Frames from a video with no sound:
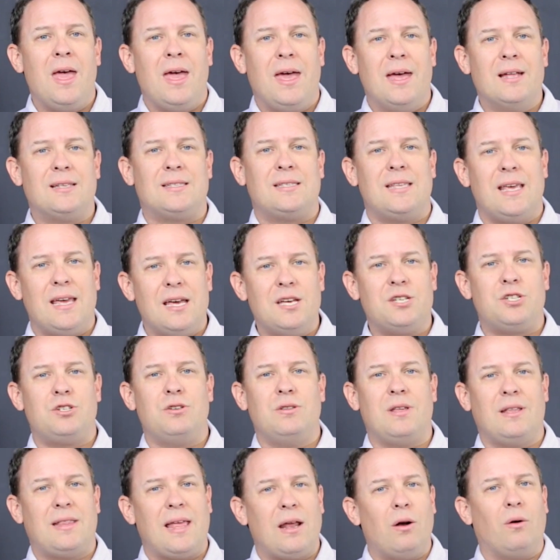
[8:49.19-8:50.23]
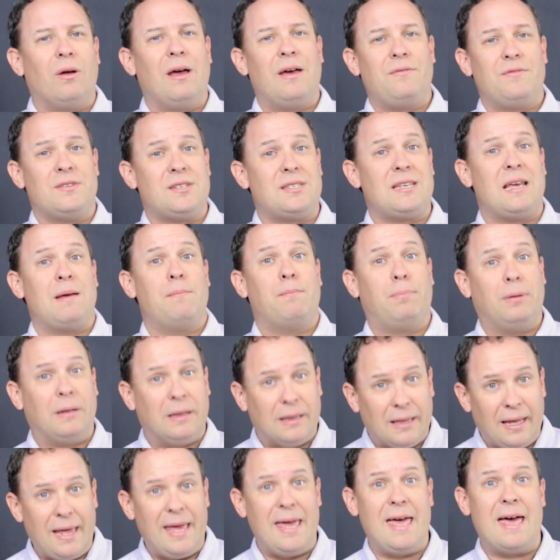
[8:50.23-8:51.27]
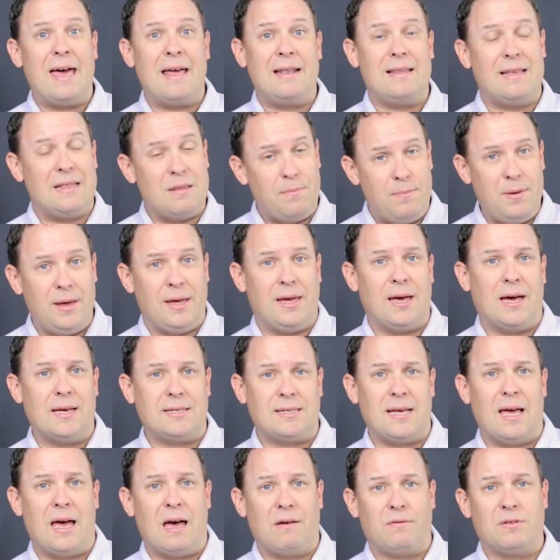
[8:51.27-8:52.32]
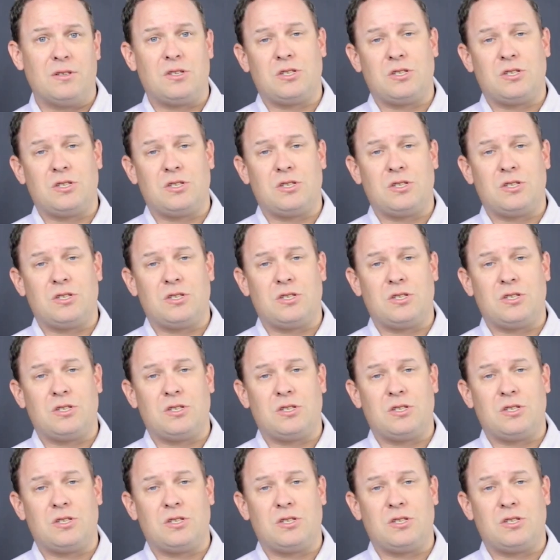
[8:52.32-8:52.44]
It's the issue that they don't have the same plan that the big guys have.